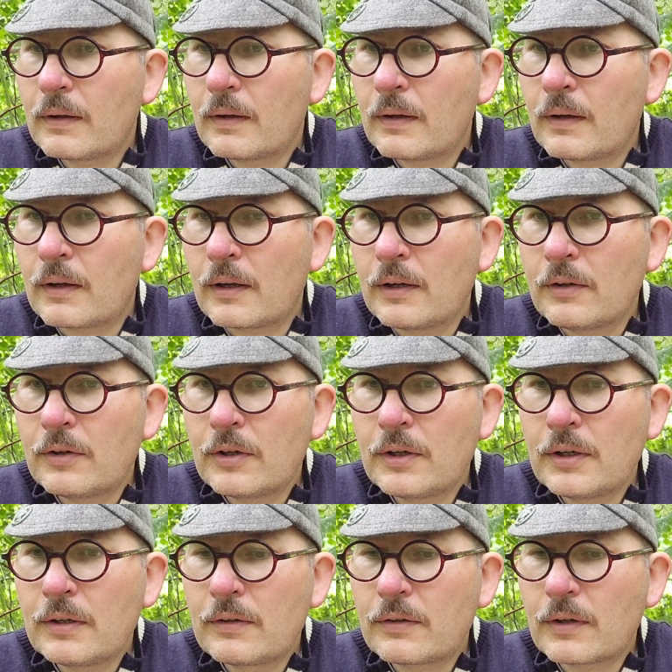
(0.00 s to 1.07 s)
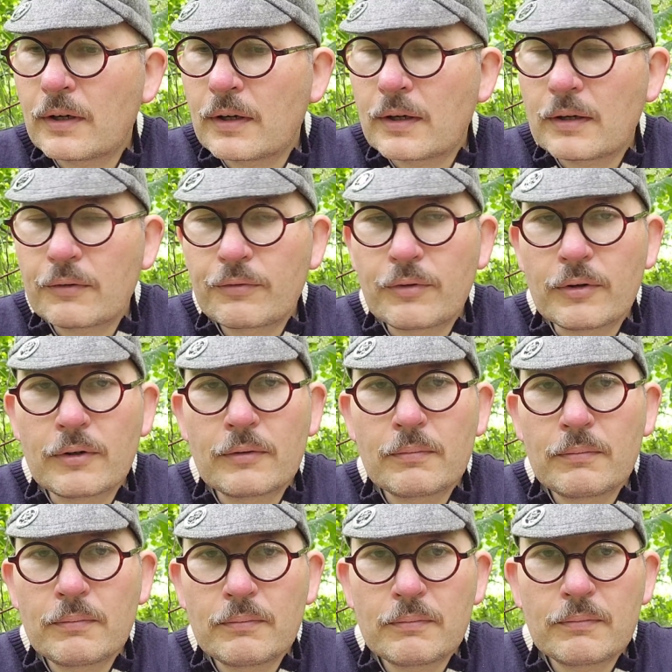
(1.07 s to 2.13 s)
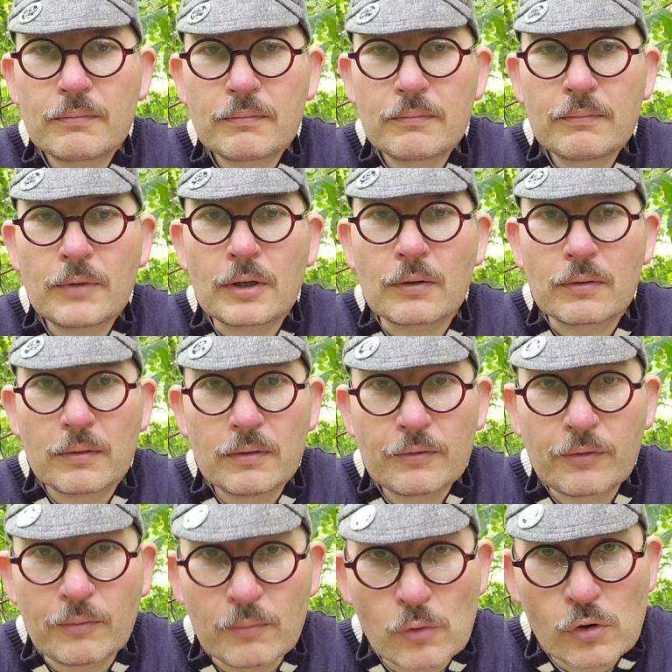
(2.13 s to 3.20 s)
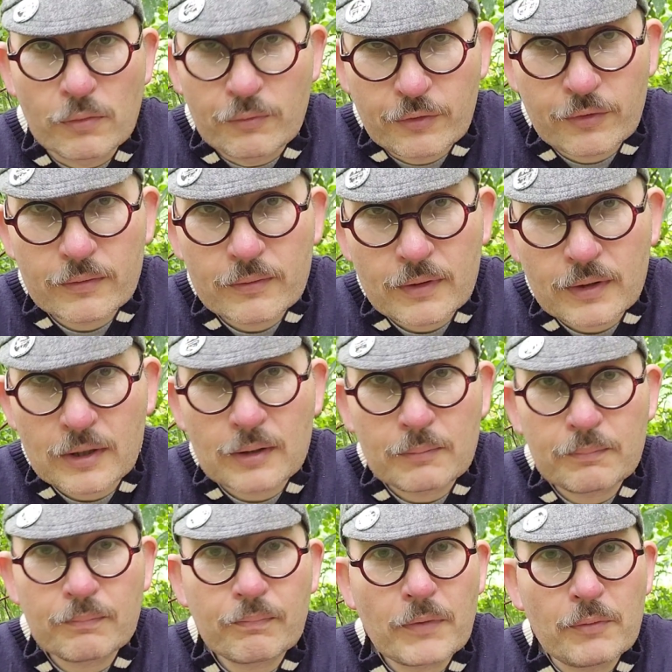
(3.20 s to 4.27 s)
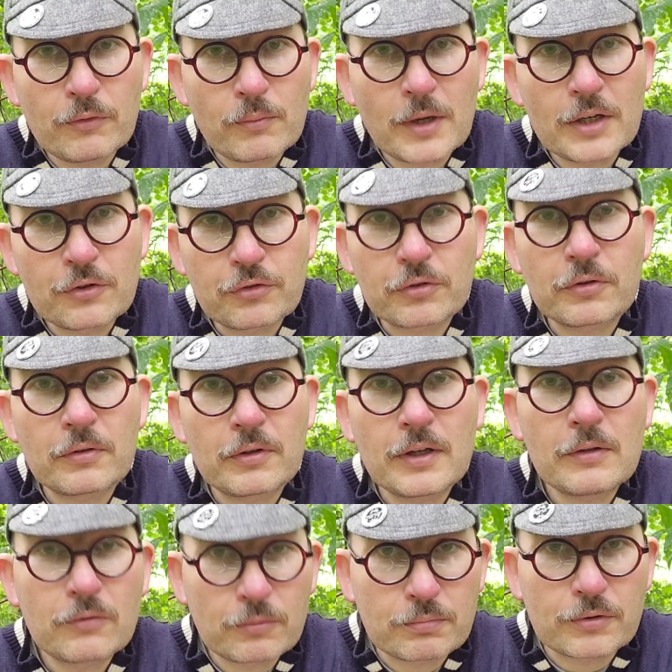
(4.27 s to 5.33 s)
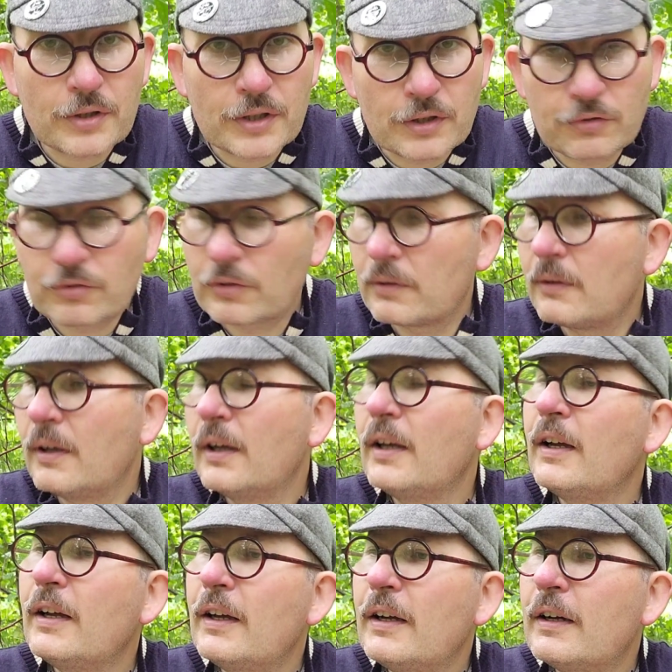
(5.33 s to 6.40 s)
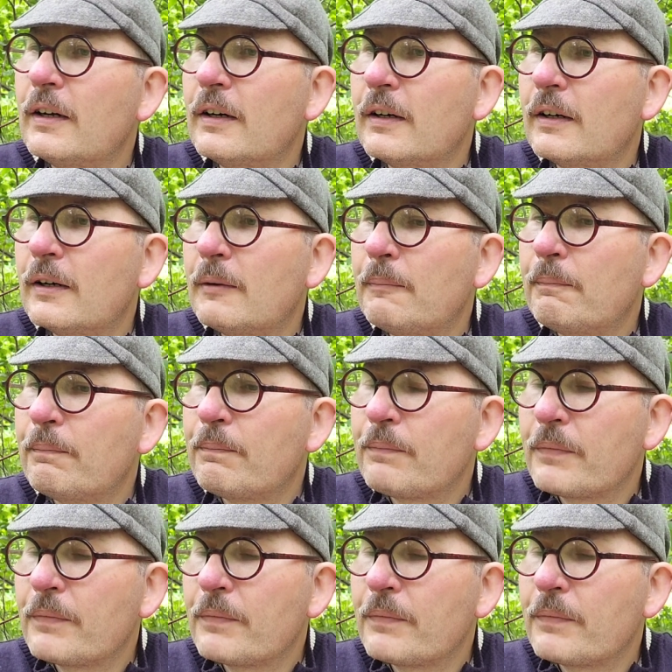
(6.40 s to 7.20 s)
indeed for more information and inspiration, I